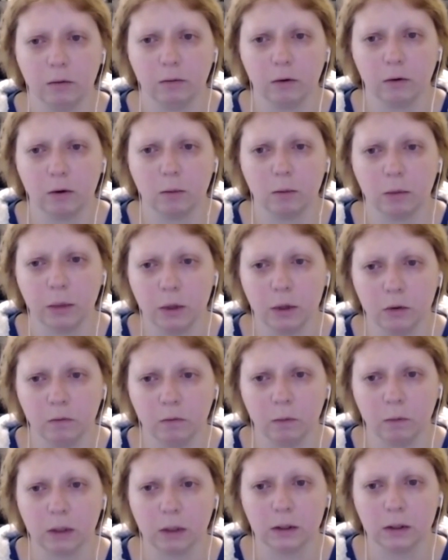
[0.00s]
for
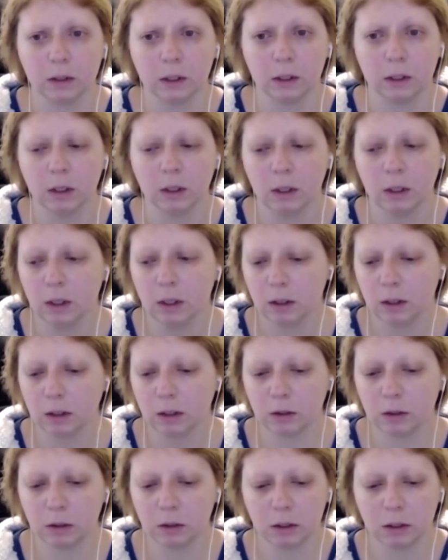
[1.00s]
improvements.
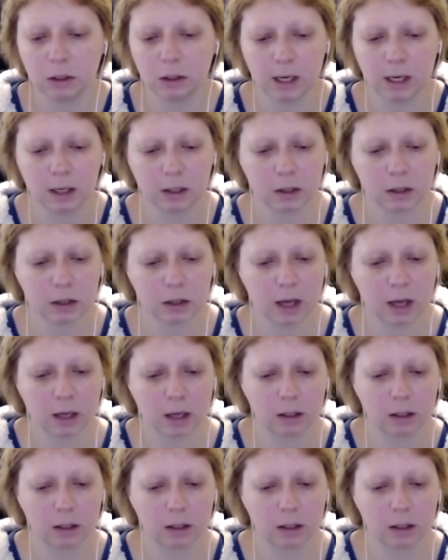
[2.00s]
Because you could take that